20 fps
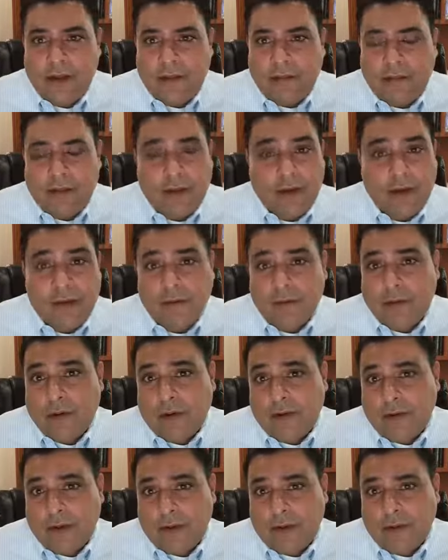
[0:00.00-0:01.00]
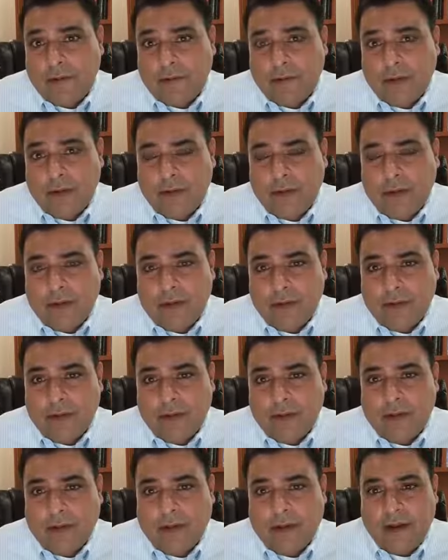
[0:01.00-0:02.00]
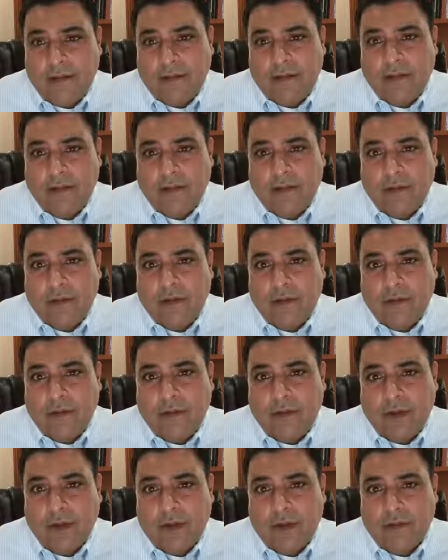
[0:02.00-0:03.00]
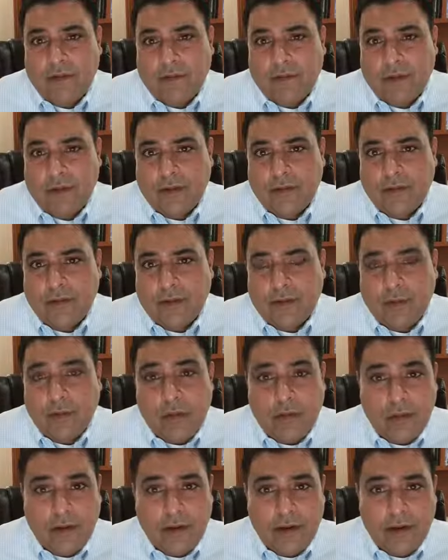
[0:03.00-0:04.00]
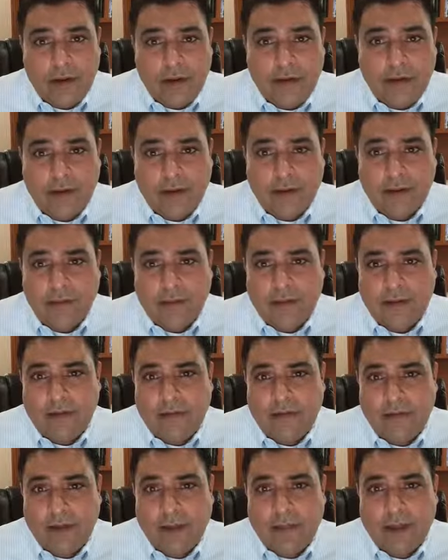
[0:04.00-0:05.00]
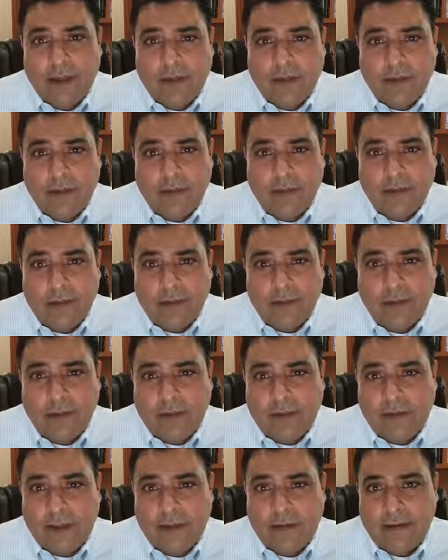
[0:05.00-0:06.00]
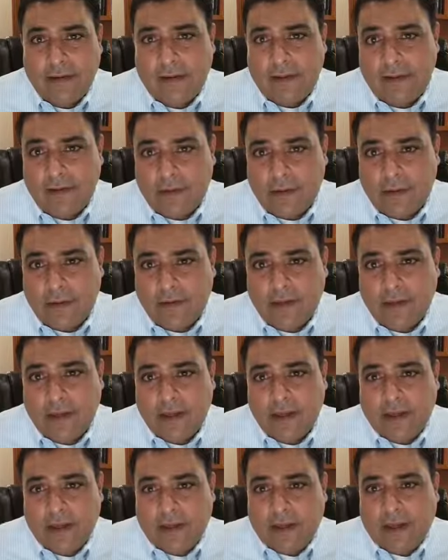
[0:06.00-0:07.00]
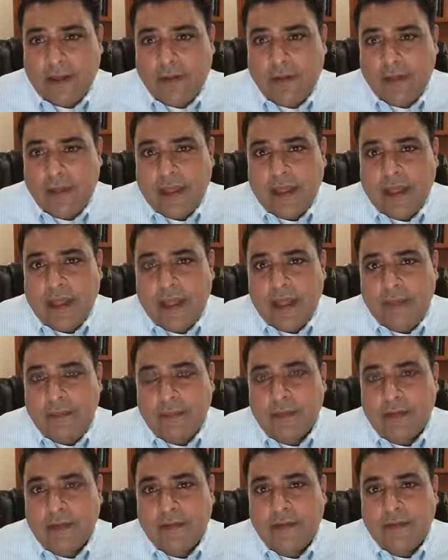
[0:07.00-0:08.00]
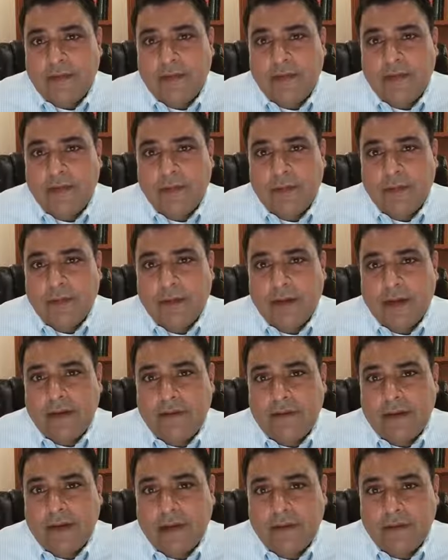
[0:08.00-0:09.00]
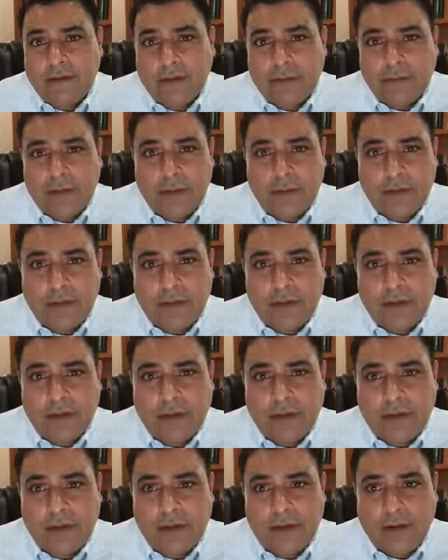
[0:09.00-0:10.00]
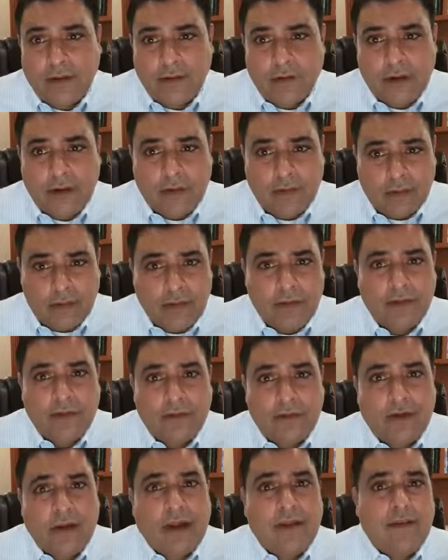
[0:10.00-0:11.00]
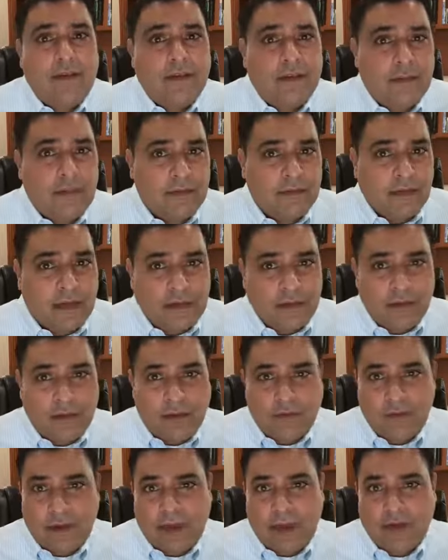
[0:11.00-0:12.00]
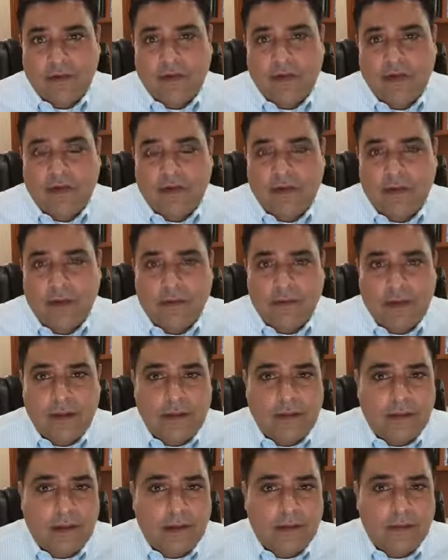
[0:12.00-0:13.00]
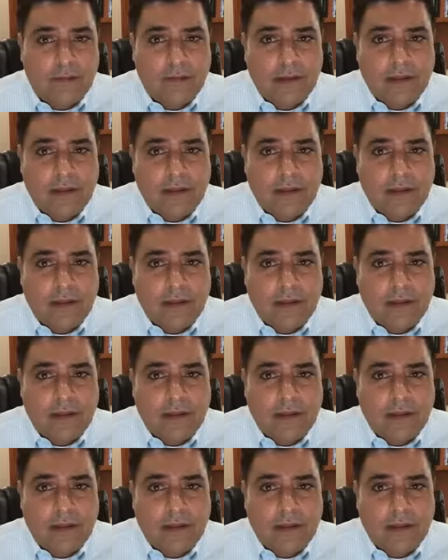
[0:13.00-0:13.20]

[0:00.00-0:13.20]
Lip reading: But they're everywhere, and we're breathing them all the time, and sometimes air quality is really, really poor, and it's so bad that they report that in the news. And when that happens, people that have intestinal permeability are at risk for having some inflammatory reactions if they breathe the air.